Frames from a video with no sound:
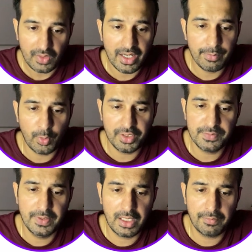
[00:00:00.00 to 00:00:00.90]
And what this
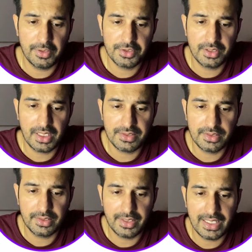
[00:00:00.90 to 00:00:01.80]
filter function does
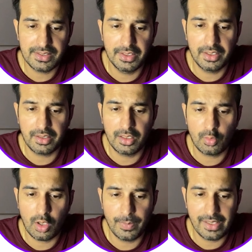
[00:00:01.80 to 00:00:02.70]
is it takes an internal
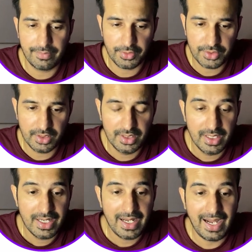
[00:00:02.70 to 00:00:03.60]
callback function
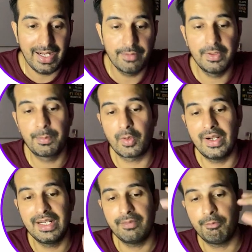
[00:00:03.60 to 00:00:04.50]
and will
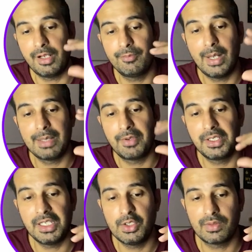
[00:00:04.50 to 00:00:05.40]
provide one by
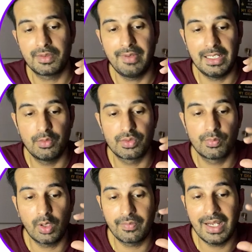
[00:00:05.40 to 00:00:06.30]
one each of the values.
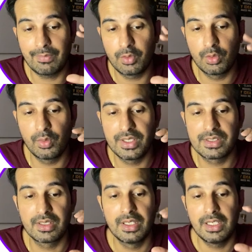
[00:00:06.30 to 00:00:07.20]
What we have to do
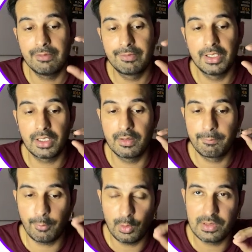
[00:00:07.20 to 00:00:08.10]
is if we return
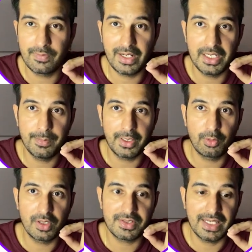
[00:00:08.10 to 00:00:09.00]
false for any
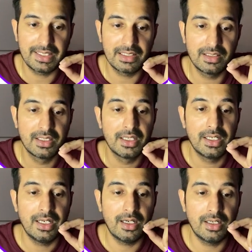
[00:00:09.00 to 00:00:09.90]
particular cycle,
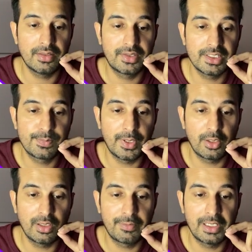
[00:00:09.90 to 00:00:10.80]
uh, this
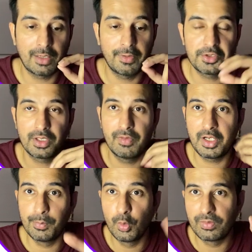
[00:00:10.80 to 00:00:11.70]
particular filter function will
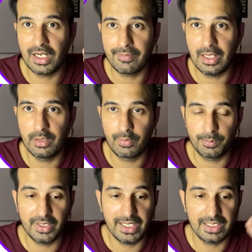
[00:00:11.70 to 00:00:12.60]
remove that value
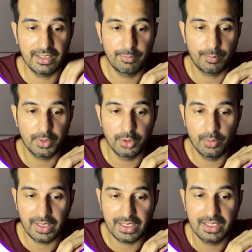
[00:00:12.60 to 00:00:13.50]
from the array, from the
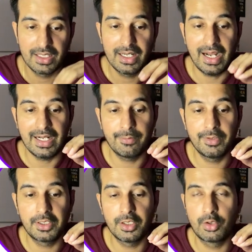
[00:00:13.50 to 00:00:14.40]
new array and if
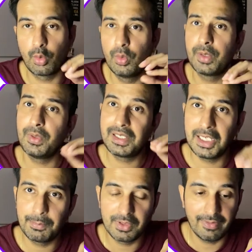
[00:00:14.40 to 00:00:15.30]
we return true, it will
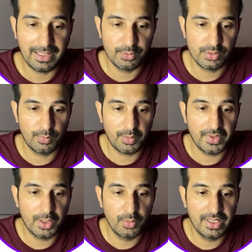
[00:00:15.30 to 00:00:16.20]
keep the value. So what we
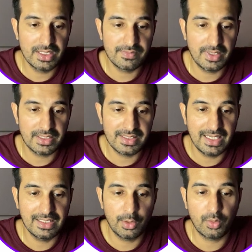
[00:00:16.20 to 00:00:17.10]
are doing is we are
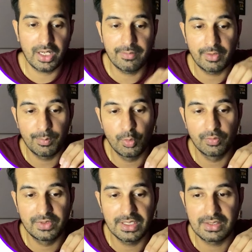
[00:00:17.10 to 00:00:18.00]
saying that, okay, if we
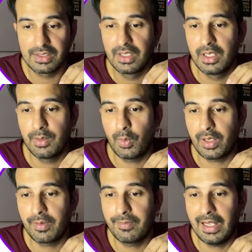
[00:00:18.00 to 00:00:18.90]
remove this,
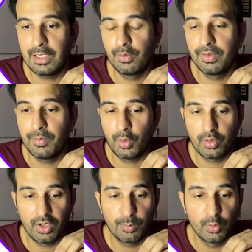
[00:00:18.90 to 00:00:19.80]
whatever value we want
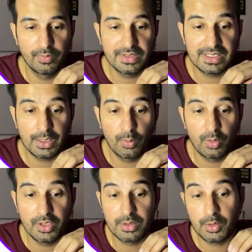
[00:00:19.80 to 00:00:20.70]
to remove is equal
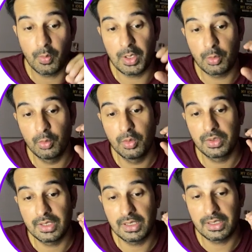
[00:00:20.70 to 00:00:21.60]
to is equal to
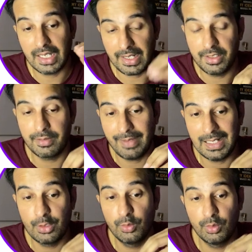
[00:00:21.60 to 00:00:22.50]
the current
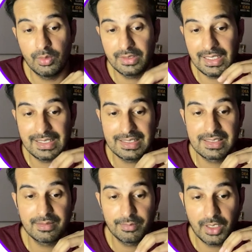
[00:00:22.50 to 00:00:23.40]
value that
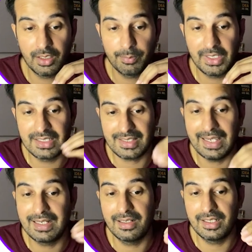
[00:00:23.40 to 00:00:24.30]
is uh, being
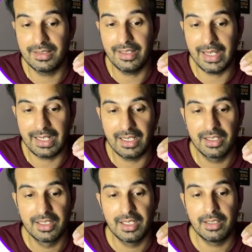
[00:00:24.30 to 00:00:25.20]
cycled in the array.
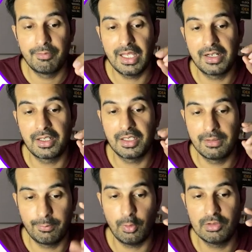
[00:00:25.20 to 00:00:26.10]
We are
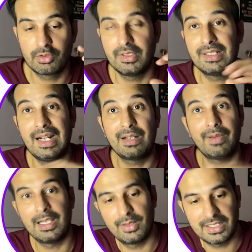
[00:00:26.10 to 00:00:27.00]
returning false so that that
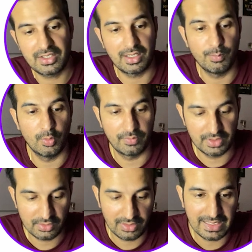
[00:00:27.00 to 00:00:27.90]
value gets removed.
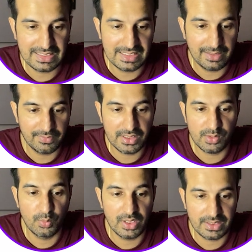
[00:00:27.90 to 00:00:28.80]
So let's see if
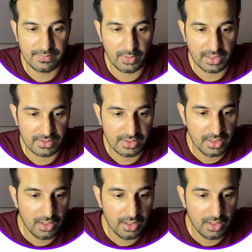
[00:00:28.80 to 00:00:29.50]
this works for us.